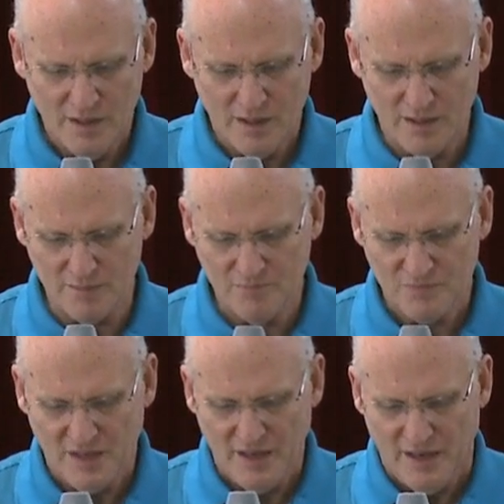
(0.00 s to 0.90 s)

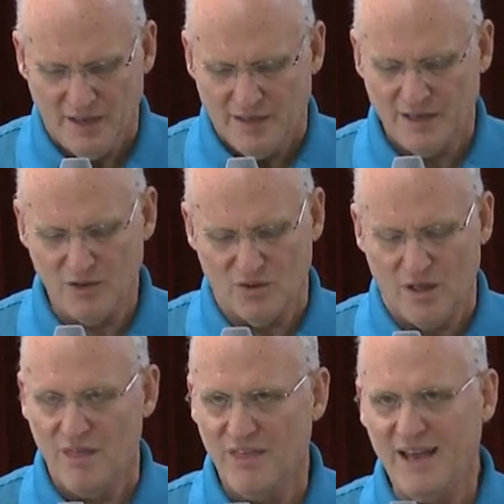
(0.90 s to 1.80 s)
Now,
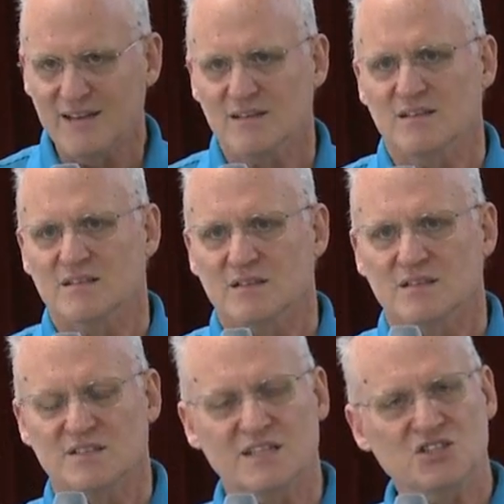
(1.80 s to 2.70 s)
that
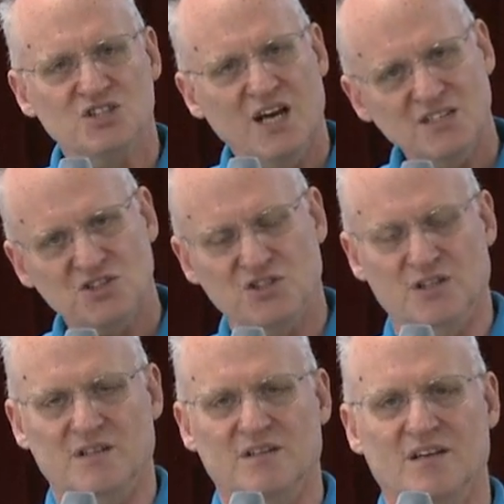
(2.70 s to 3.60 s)

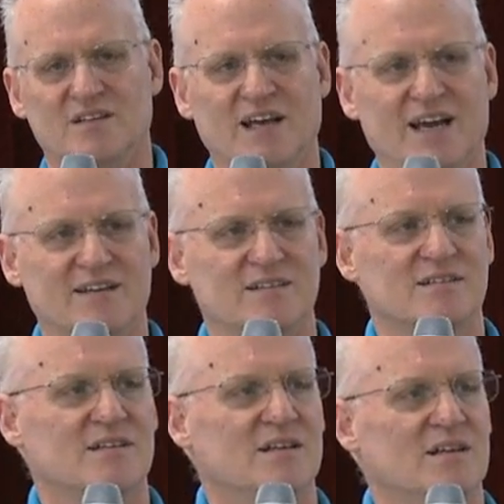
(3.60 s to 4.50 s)
suggestion that
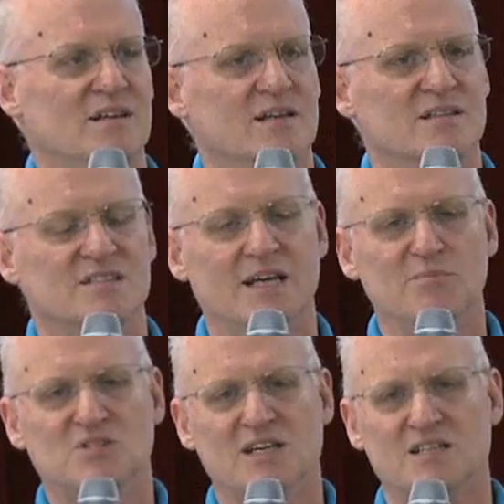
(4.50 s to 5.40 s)

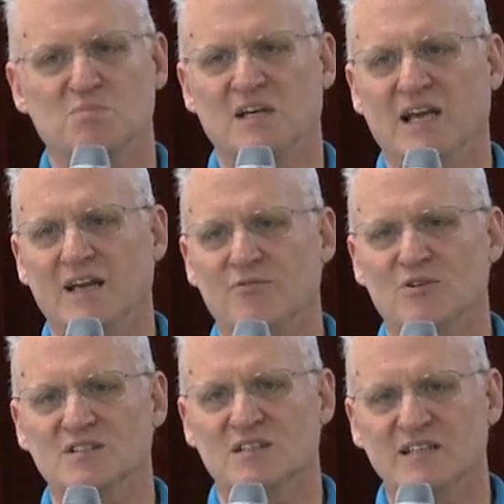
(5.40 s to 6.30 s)
same-sex
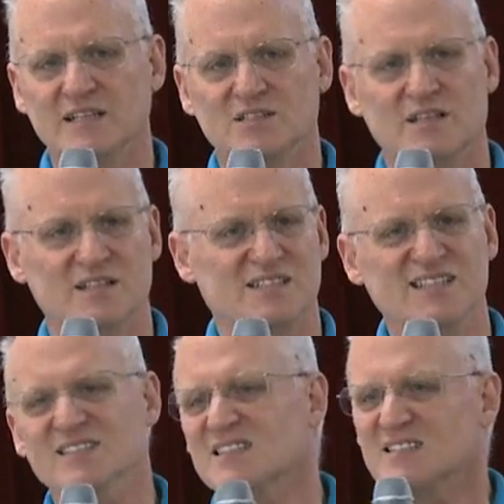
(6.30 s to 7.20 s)
behavior is linked to this
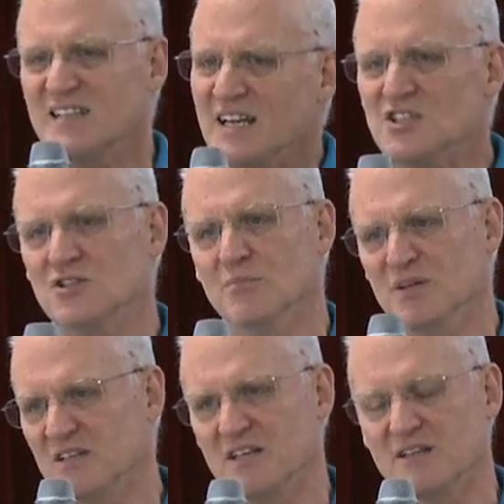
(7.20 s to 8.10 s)

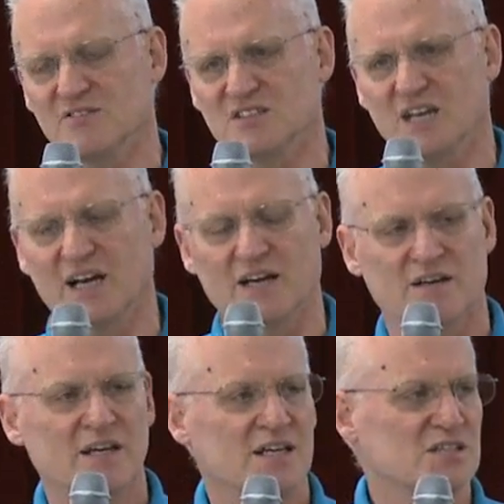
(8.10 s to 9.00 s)
insatiability of
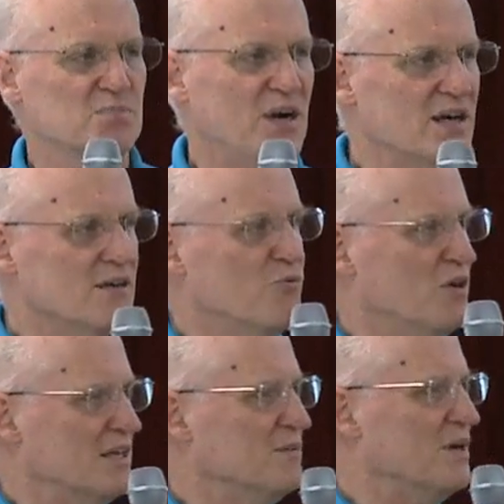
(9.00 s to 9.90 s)
desire is part of
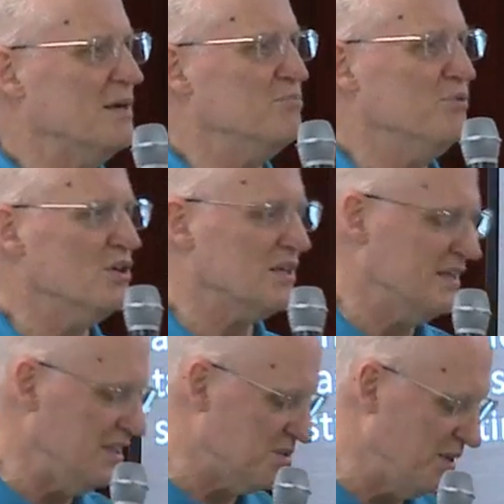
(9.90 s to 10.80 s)
what in my book
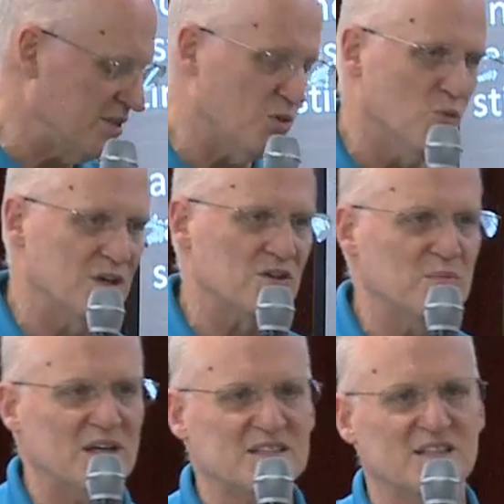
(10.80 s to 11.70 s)
leads me to wonder
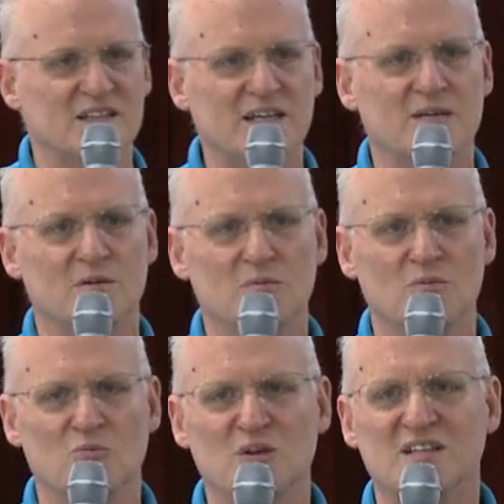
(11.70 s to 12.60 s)
about the link
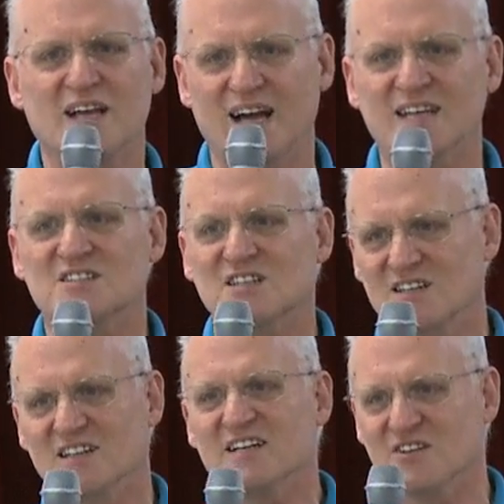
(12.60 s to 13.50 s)
with Gaius
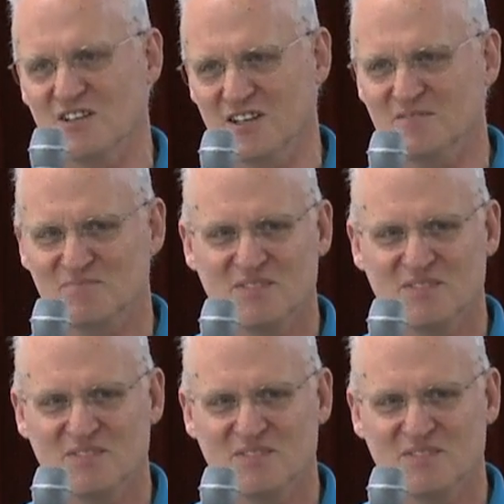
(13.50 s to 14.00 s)
Caligula.